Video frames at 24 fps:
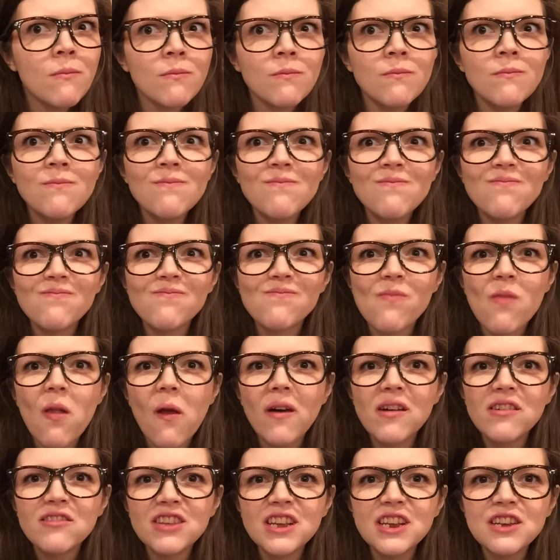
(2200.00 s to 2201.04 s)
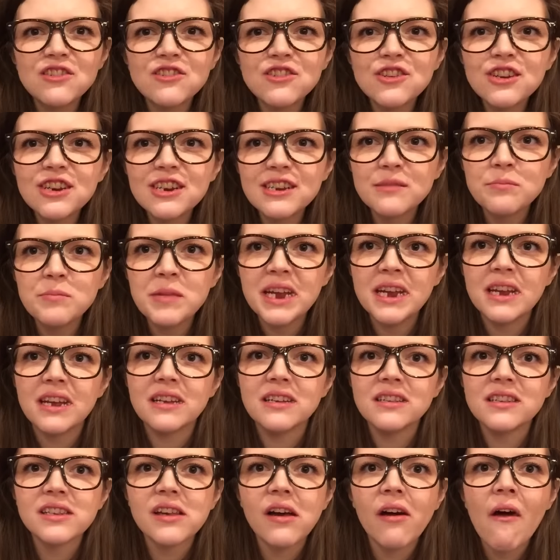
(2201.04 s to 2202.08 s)
Mmm. It's like circus
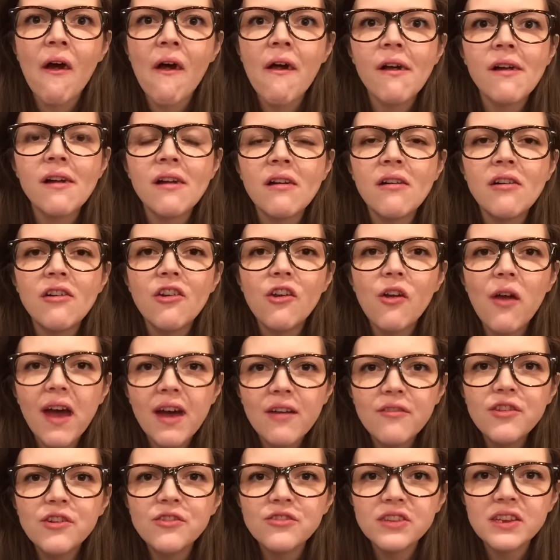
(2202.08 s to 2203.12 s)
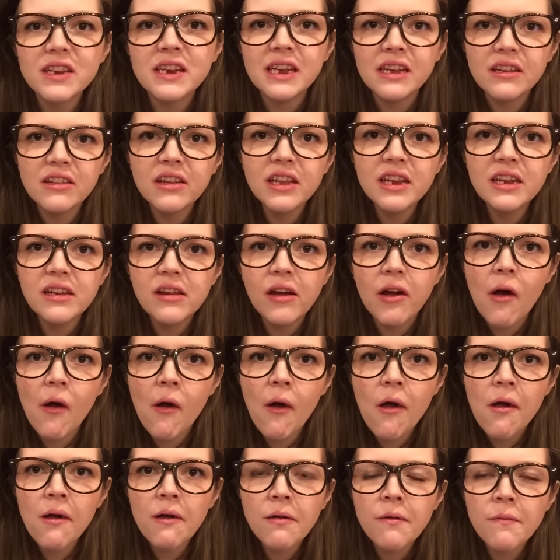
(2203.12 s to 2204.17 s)
peanuts. Do you have those in England?
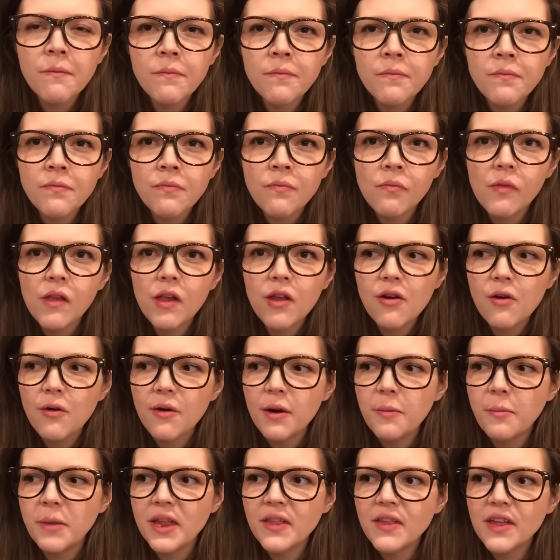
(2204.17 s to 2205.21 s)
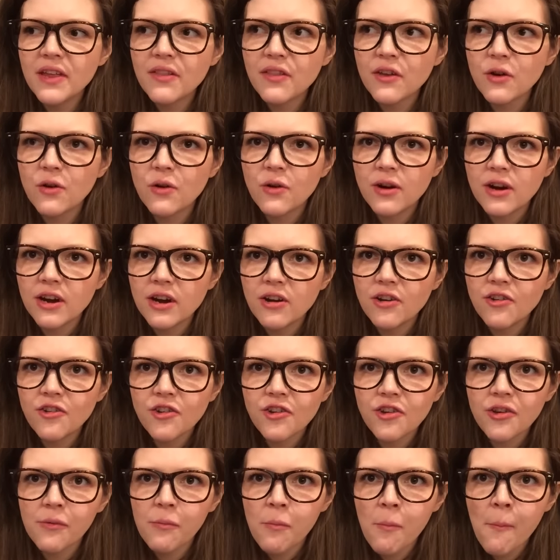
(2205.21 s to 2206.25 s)
You know what I mean? Like the
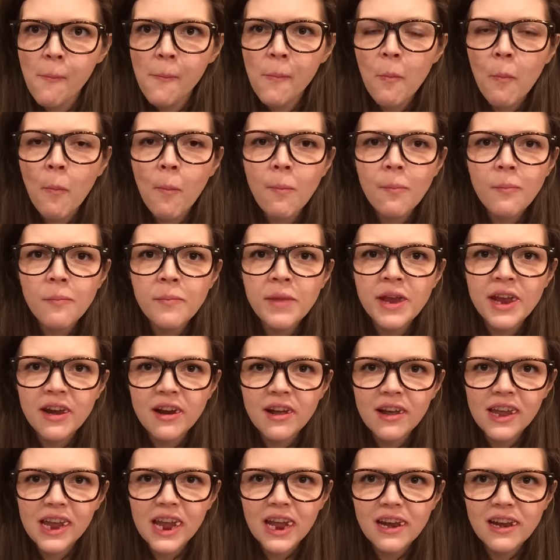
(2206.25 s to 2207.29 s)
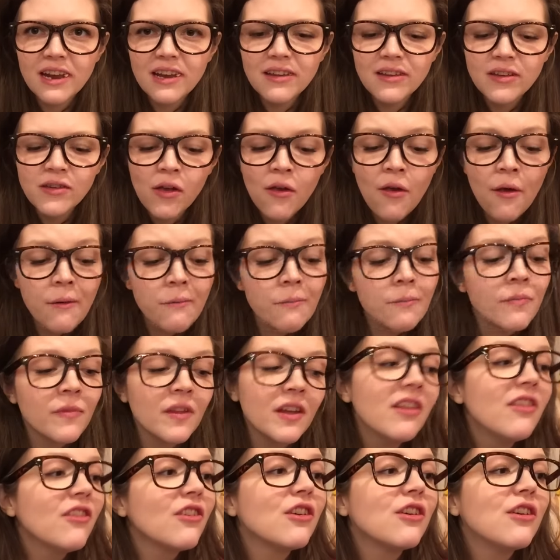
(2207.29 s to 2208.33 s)
orange peanut candies.
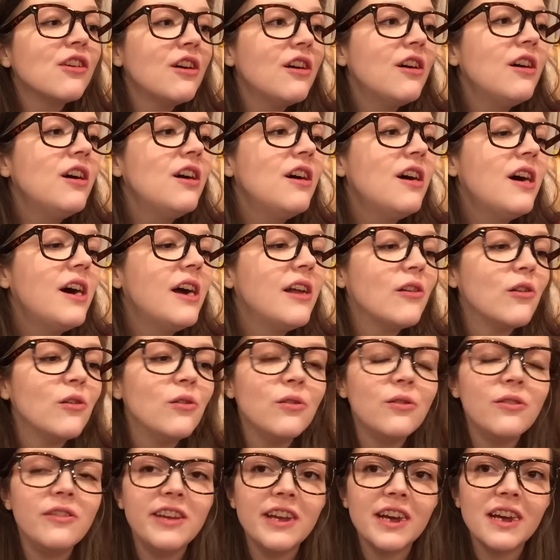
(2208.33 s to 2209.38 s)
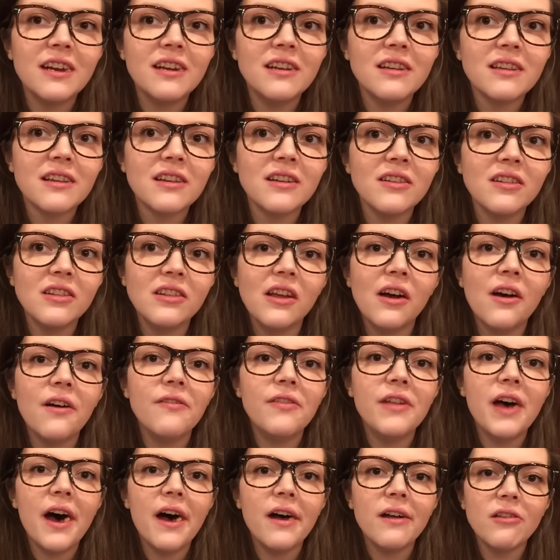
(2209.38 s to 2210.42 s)
That's good. Ooh, Danny's gonna
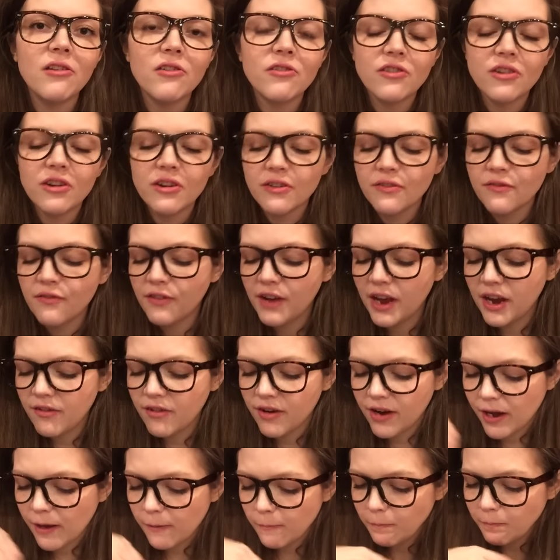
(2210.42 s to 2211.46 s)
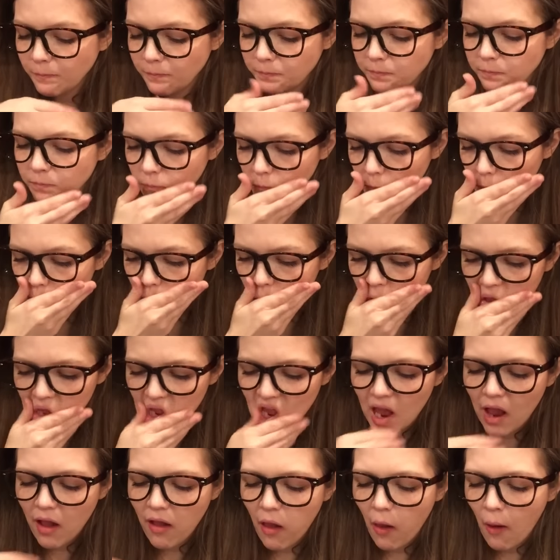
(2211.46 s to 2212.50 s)
love that. Those are his favorite.
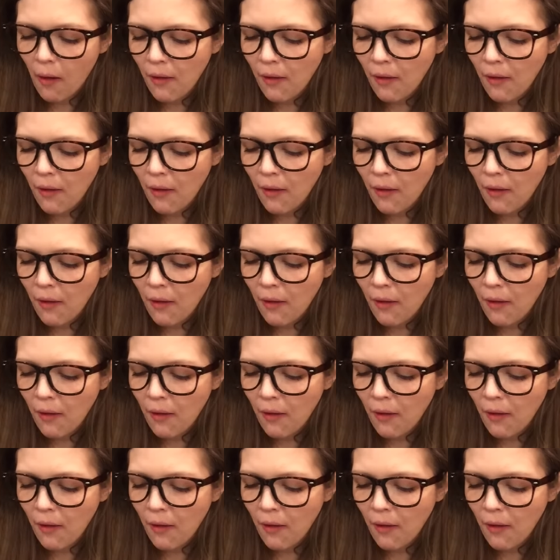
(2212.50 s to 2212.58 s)
Mmm.